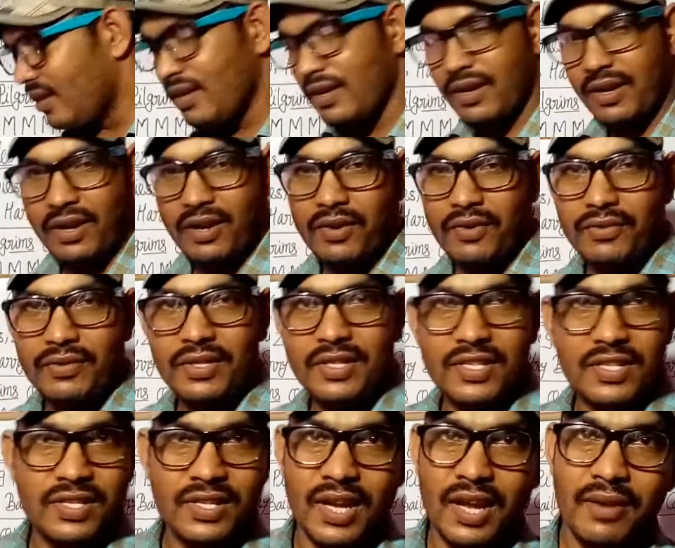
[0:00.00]
now
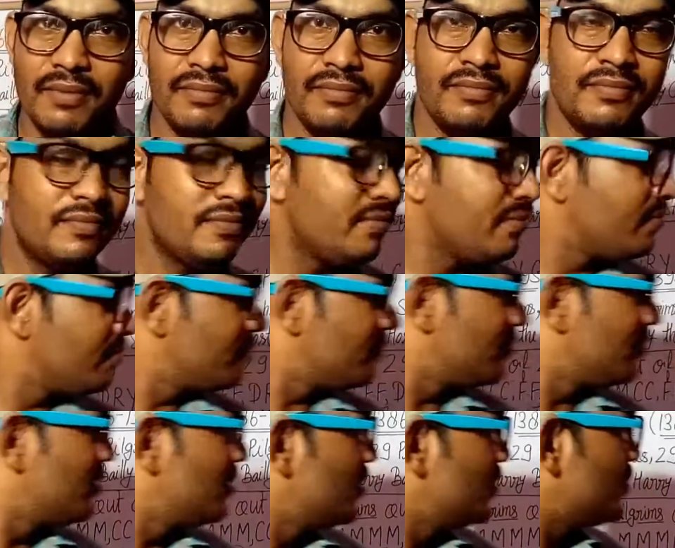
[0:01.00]
it's time
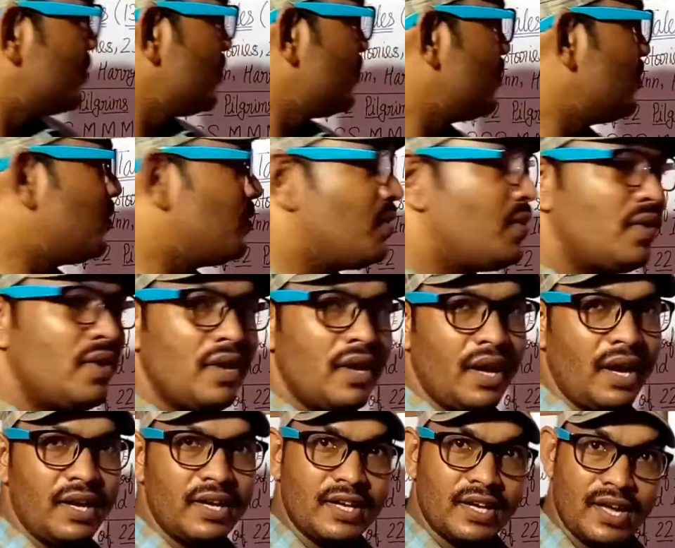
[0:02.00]
to go
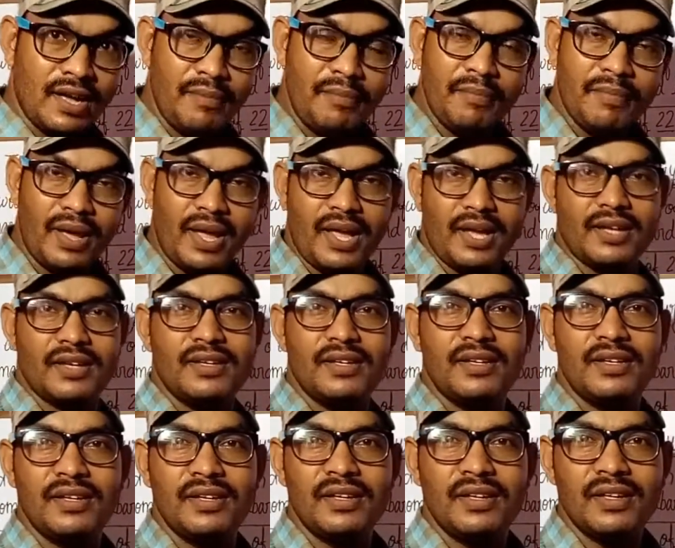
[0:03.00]
and come back
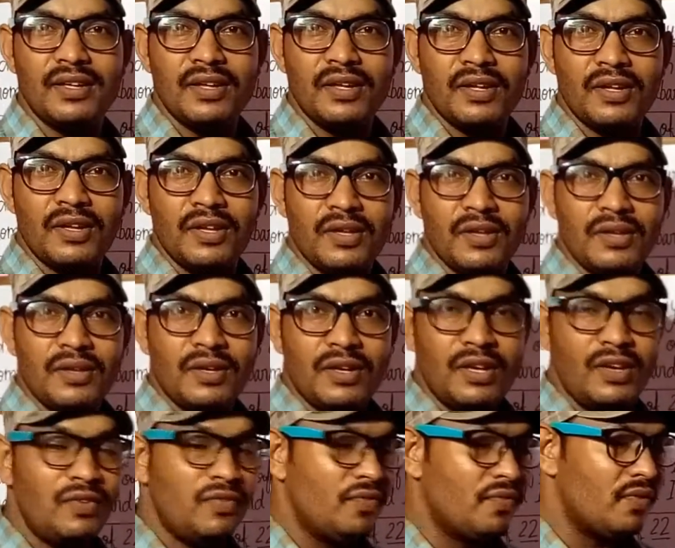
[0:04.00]

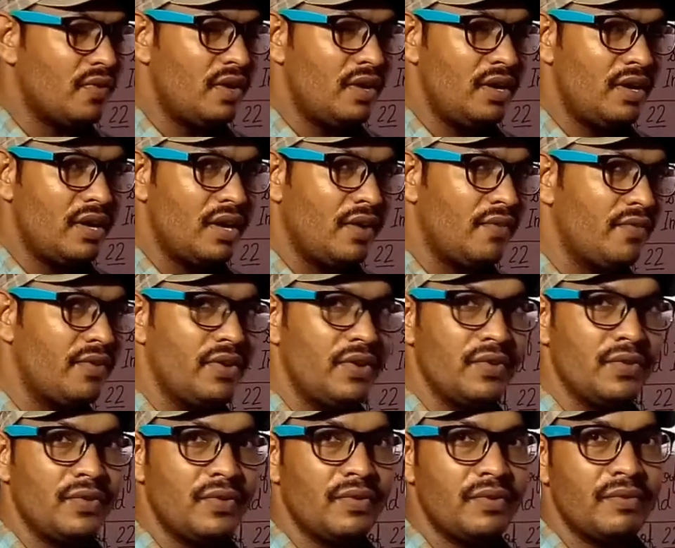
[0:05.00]
in front of
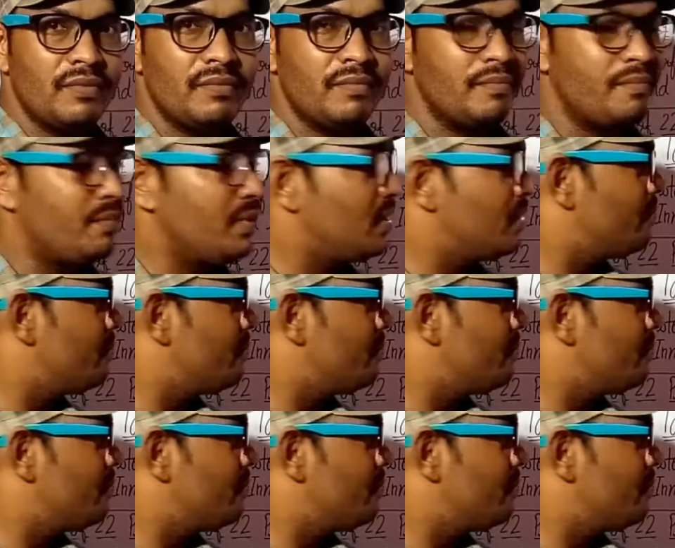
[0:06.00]
you with the